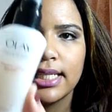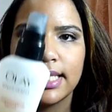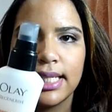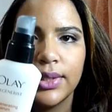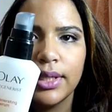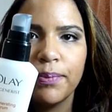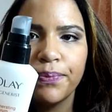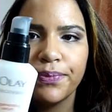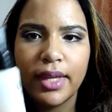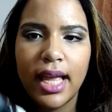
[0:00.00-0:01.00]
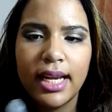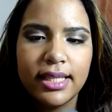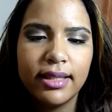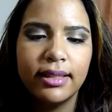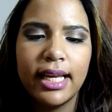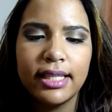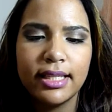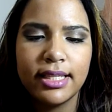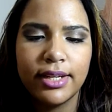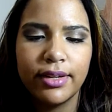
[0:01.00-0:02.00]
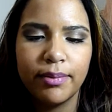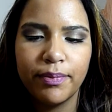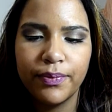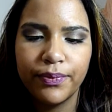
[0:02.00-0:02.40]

Serum. And it's a light serum.